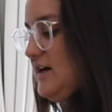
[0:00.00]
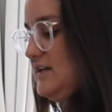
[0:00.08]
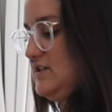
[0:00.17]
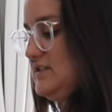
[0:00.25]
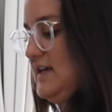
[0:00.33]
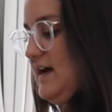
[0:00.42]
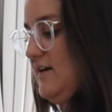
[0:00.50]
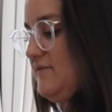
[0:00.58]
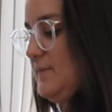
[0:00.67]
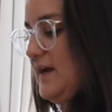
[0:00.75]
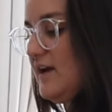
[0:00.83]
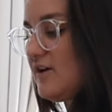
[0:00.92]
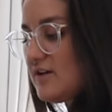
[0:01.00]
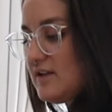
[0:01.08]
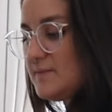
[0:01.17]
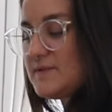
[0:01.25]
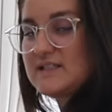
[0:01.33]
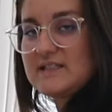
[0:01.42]
I just have my hair
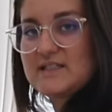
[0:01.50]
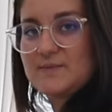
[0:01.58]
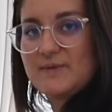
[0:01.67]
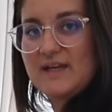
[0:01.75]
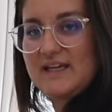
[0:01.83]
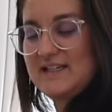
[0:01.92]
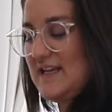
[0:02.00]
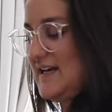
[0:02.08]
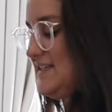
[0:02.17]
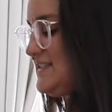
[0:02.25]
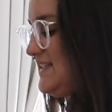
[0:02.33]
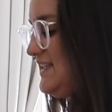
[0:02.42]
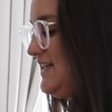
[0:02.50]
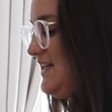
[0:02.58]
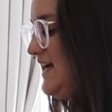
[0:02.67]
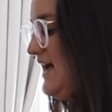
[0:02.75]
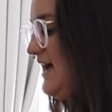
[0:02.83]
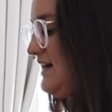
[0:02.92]
clips displayed
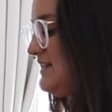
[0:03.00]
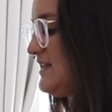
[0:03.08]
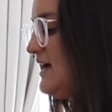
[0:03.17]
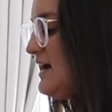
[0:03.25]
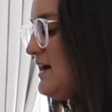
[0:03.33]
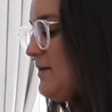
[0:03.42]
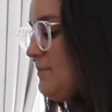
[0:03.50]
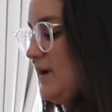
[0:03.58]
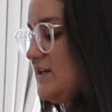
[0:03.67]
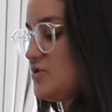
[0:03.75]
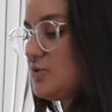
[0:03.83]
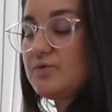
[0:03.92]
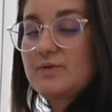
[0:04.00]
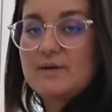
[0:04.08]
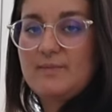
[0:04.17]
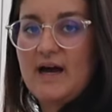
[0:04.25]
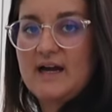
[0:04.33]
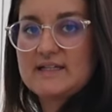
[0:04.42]
nicely and my jewelry
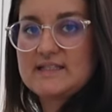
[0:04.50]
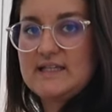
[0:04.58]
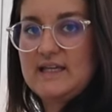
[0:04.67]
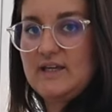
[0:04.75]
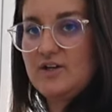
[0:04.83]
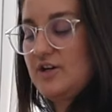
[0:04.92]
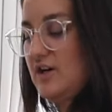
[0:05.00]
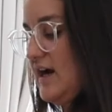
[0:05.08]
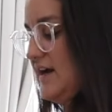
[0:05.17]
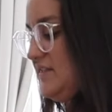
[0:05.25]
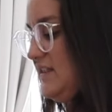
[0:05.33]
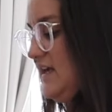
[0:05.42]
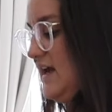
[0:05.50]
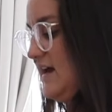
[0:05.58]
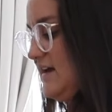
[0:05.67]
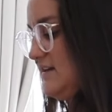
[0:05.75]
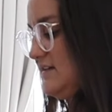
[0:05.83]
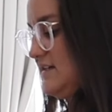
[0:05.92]
box here at the
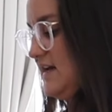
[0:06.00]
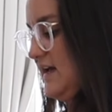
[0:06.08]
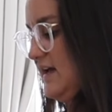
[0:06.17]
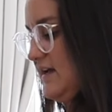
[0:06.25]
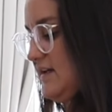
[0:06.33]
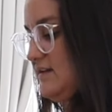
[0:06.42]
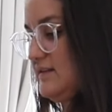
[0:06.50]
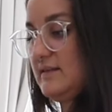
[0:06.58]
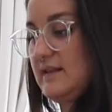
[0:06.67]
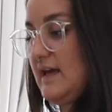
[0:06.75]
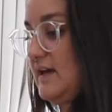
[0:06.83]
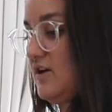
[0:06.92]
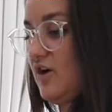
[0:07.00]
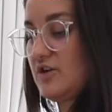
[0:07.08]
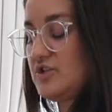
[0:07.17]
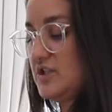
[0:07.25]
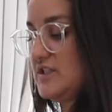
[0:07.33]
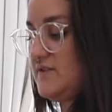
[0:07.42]
end, and they are
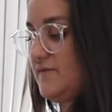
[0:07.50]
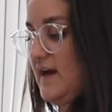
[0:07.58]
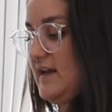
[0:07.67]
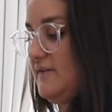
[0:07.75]
just fine.